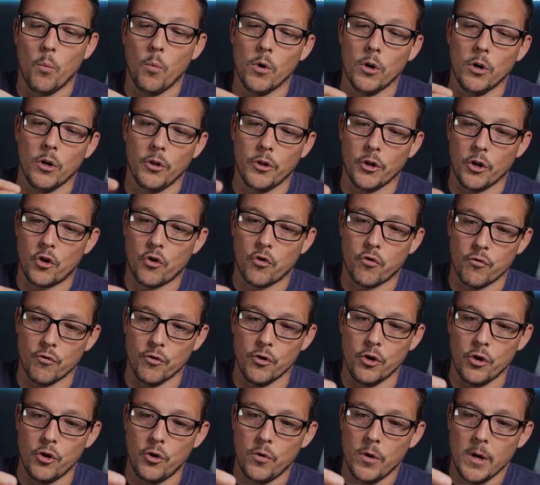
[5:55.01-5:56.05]
Will the
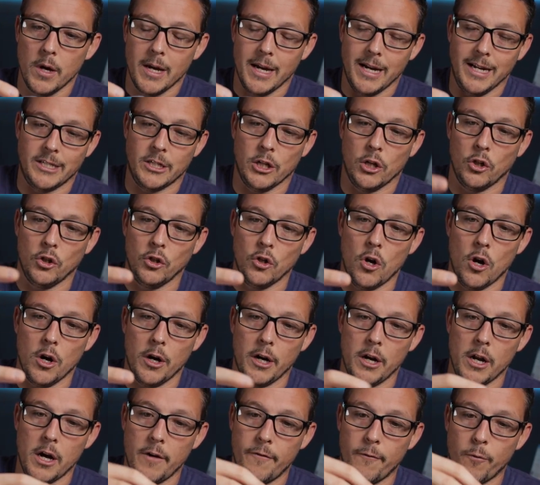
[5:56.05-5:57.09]
Crew, is it long
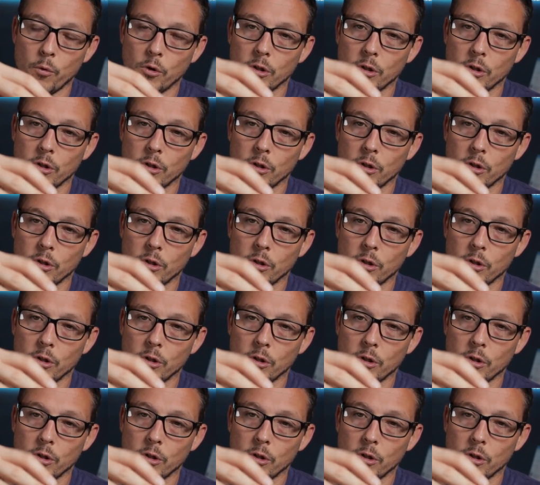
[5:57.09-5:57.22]
enough?